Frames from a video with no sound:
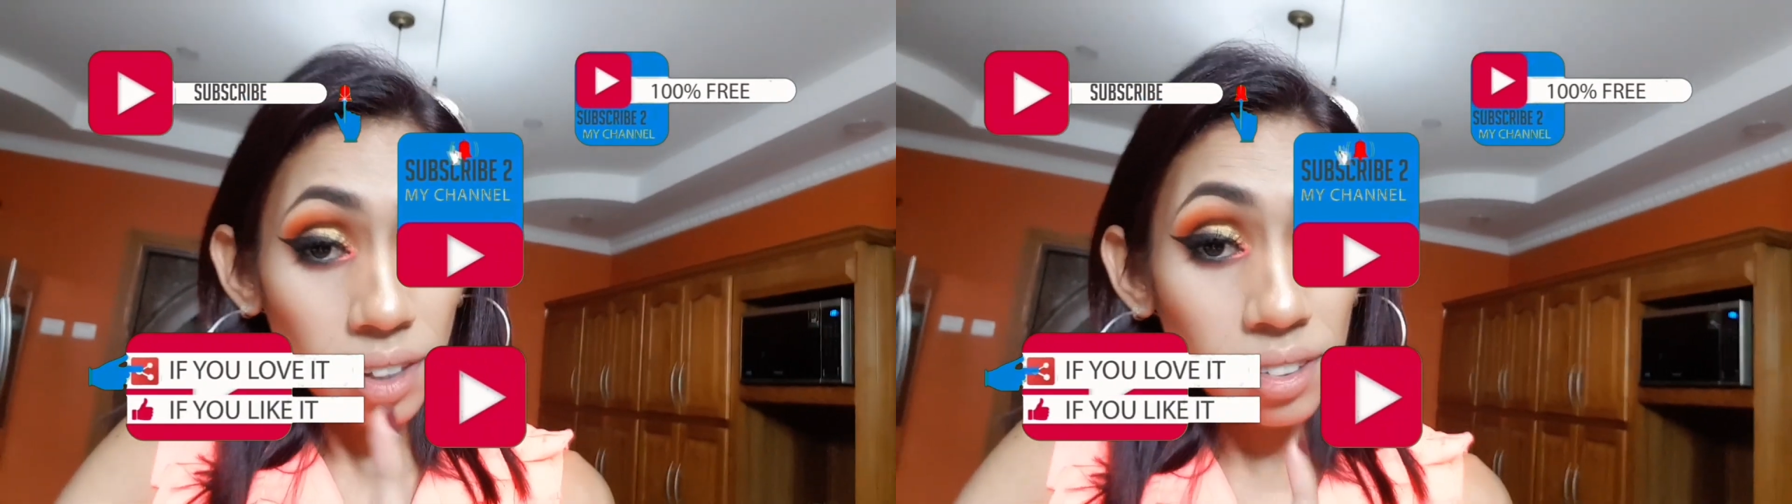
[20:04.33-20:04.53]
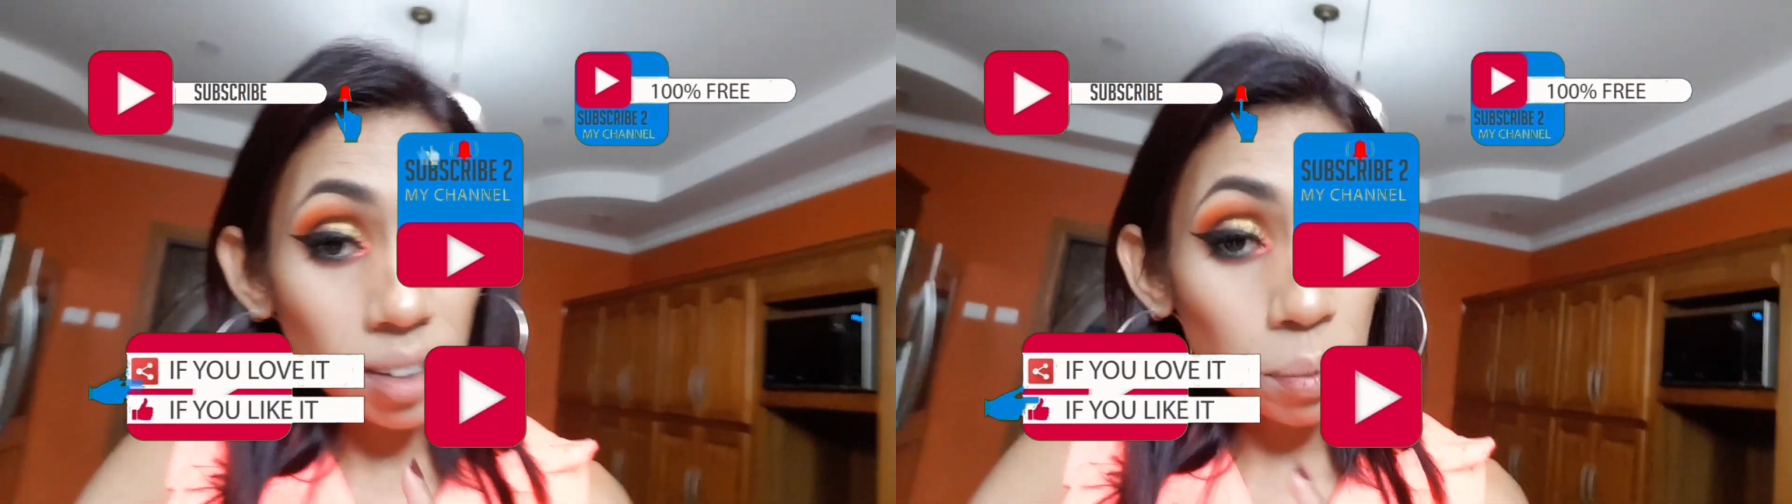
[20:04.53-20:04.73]

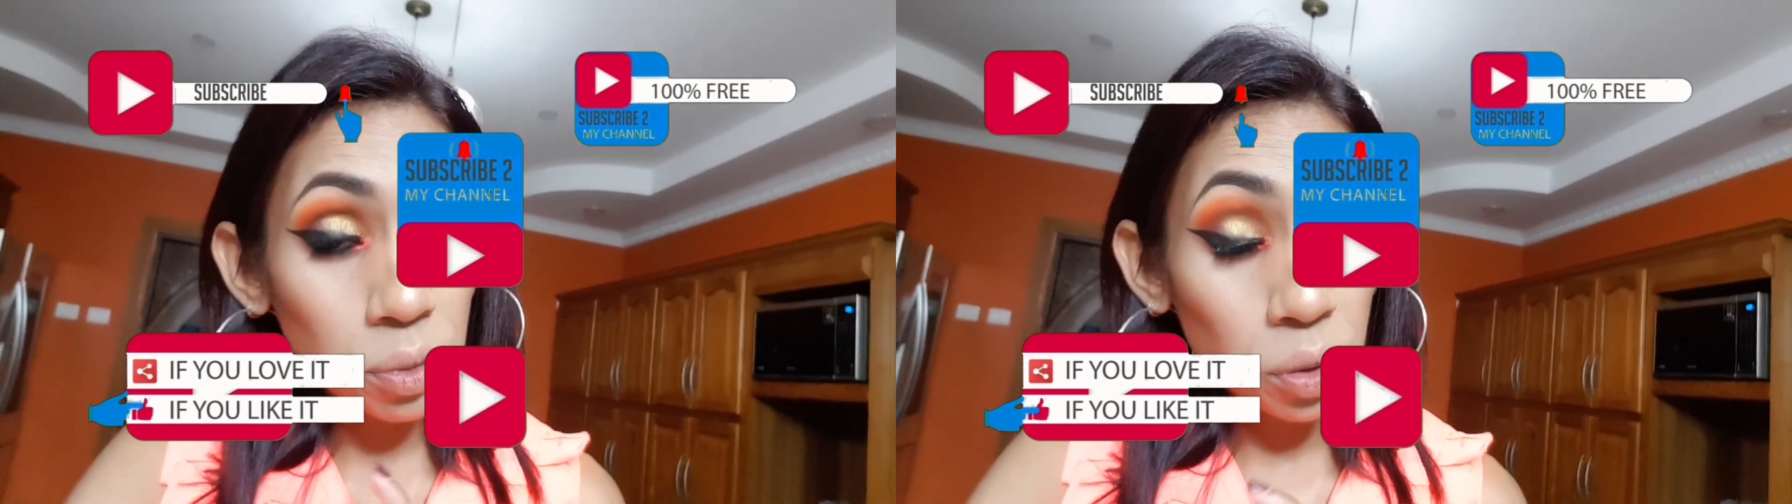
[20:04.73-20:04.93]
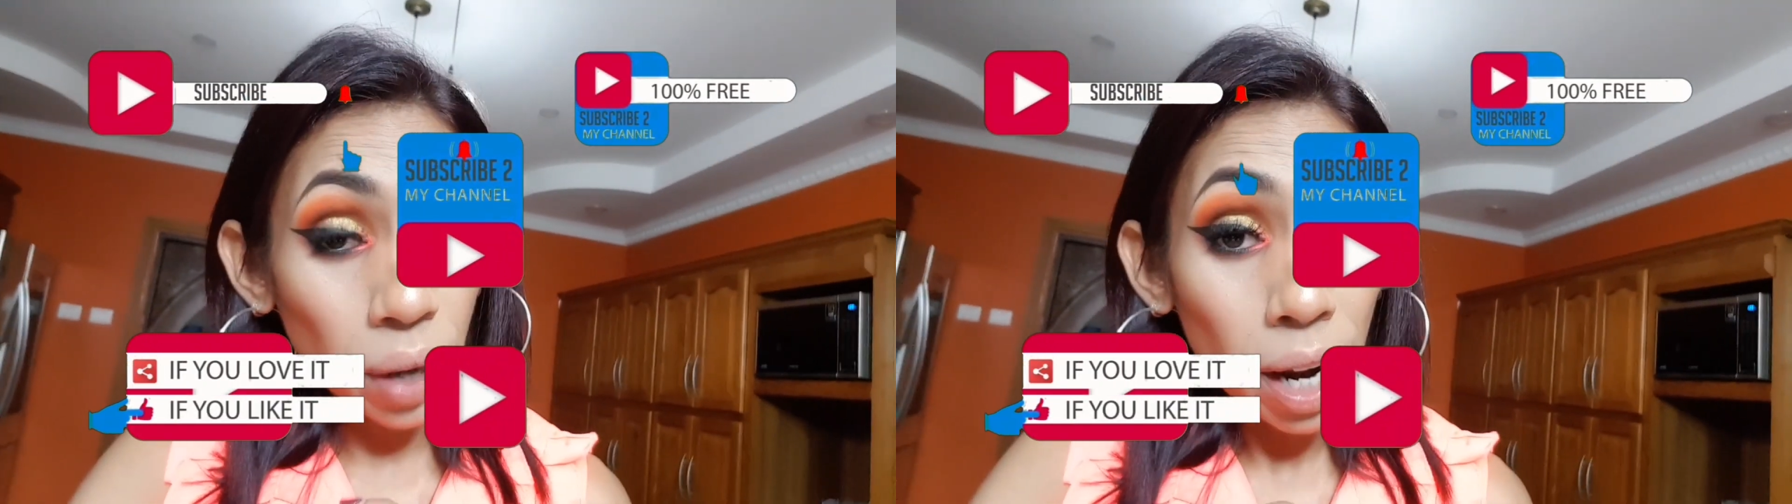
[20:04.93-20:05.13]

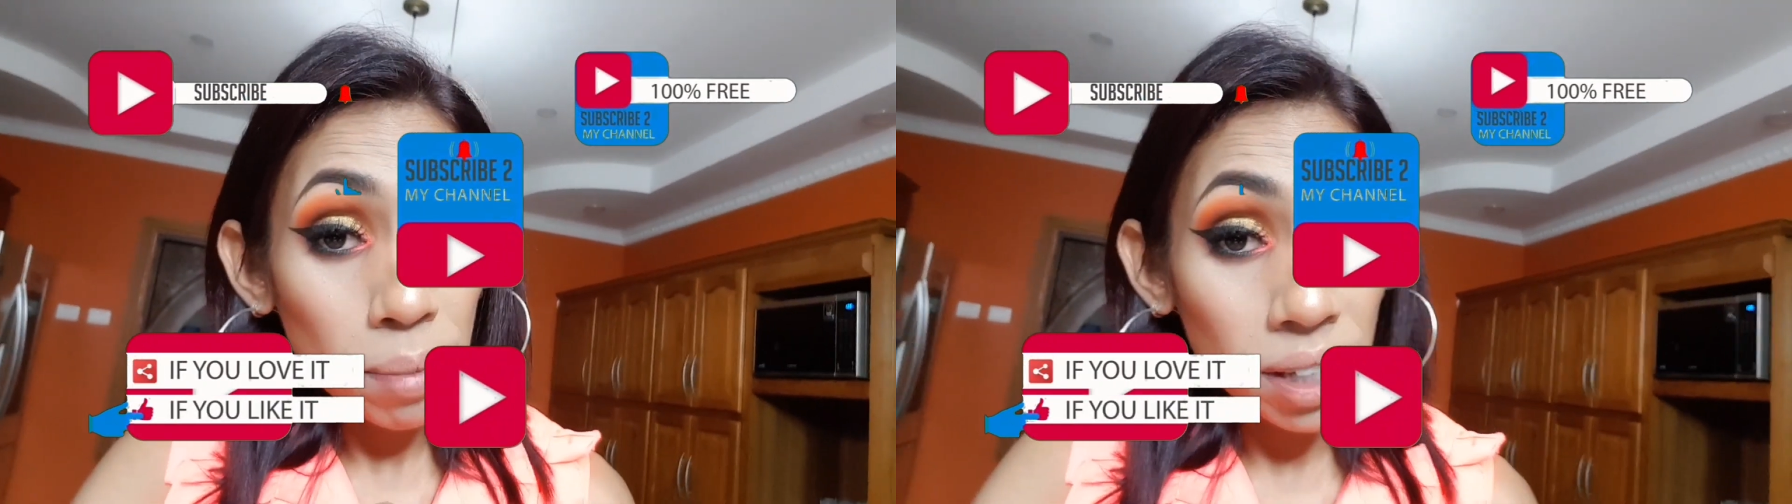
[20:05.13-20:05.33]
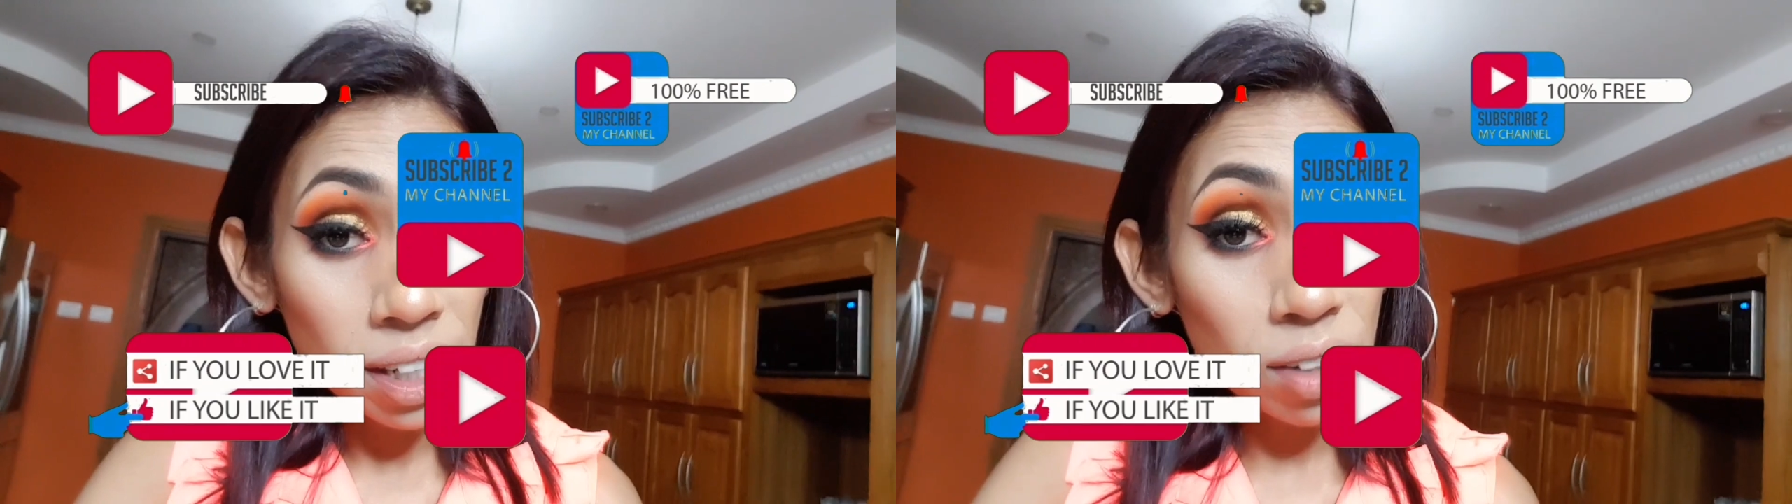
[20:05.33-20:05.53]

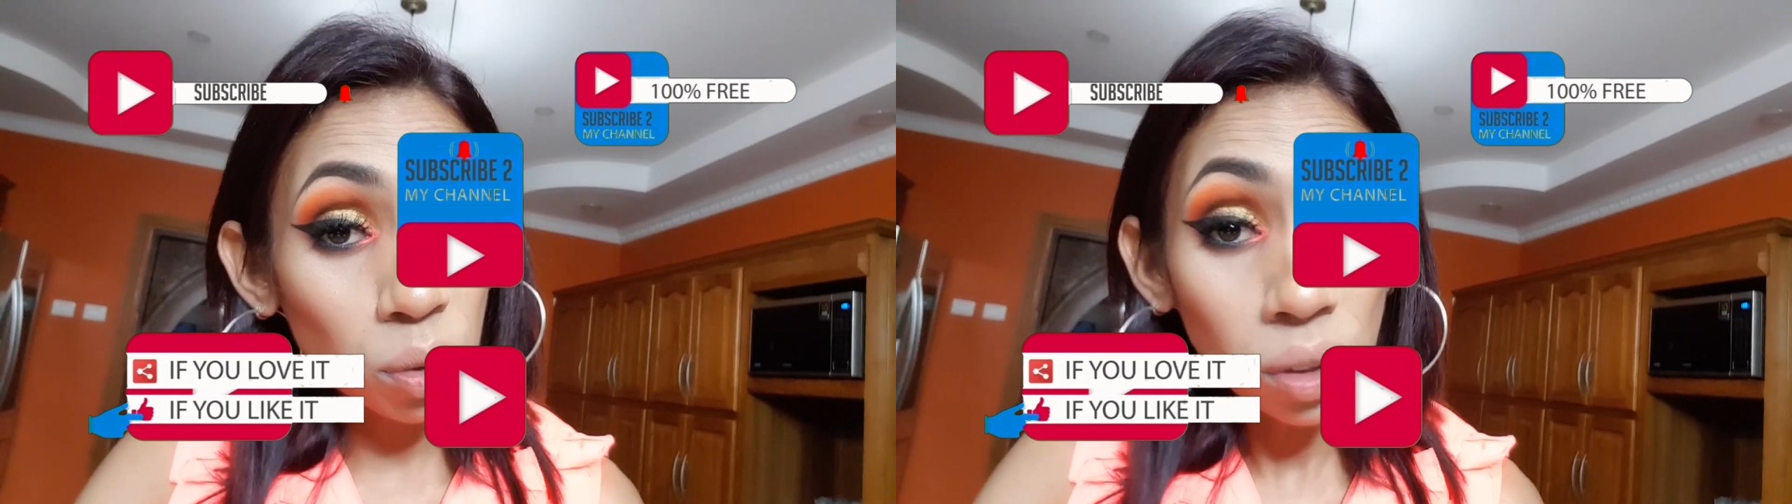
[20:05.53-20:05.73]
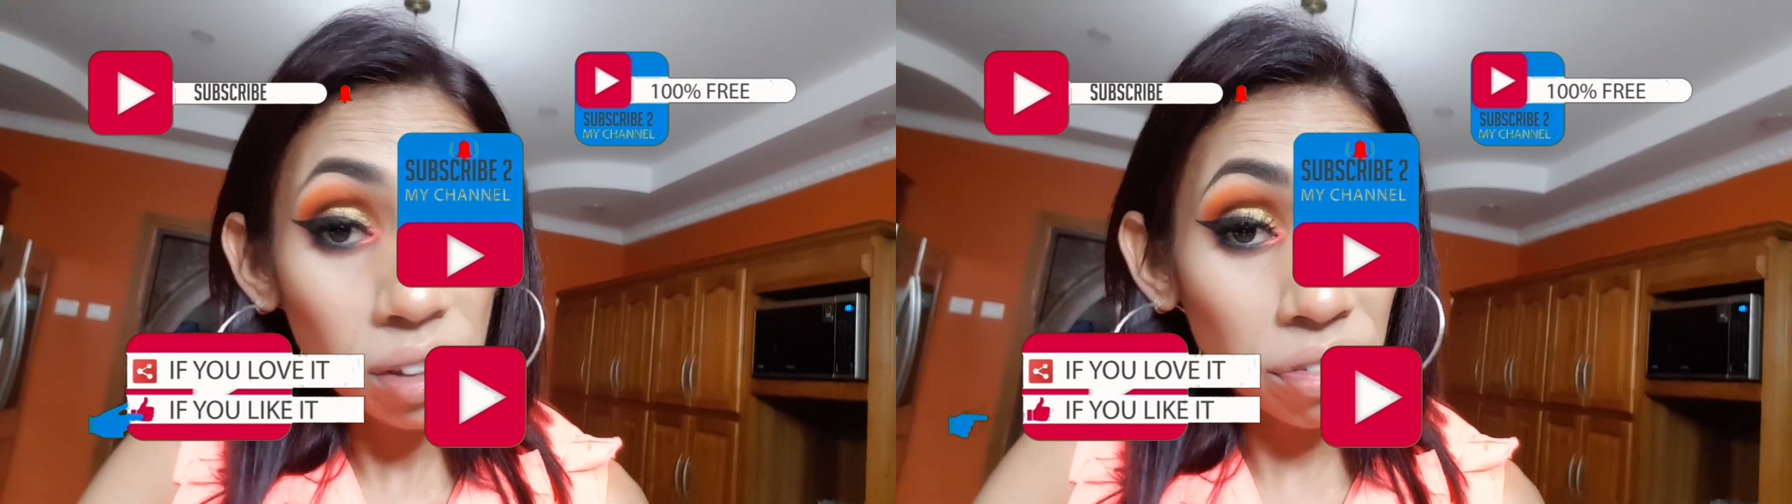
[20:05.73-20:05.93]
subscribing is only